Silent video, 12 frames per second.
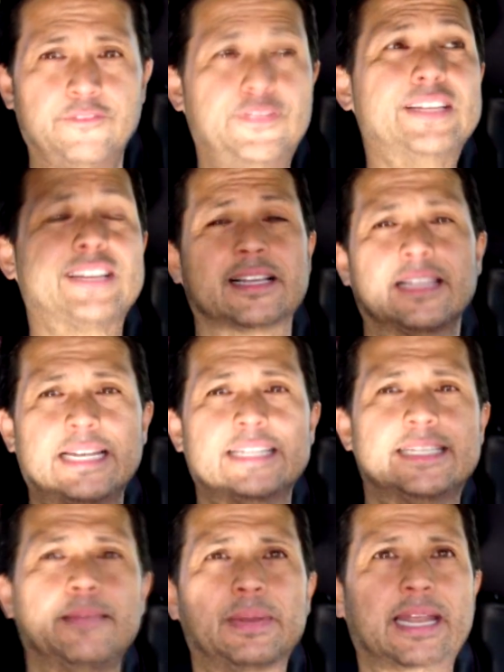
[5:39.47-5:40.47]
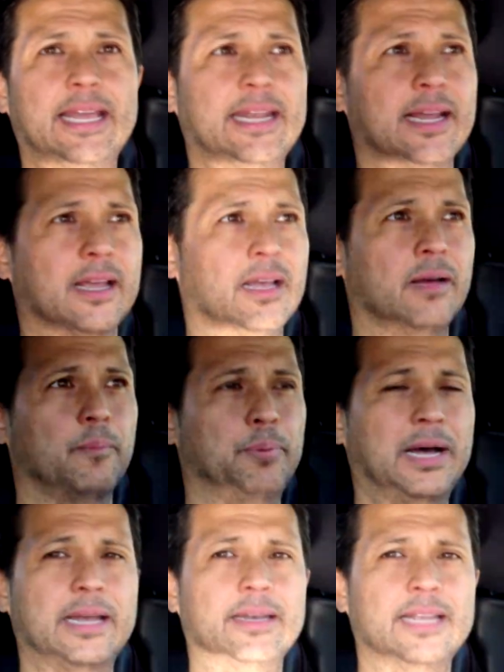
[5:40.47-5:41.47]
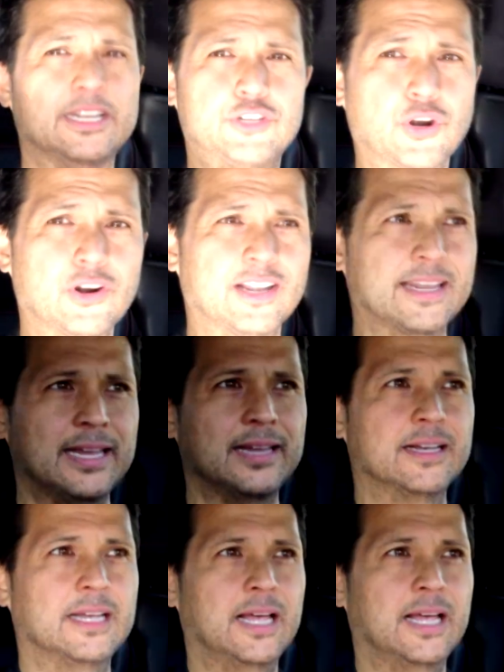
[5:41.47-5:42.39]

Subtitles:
physically intimidating, but internally,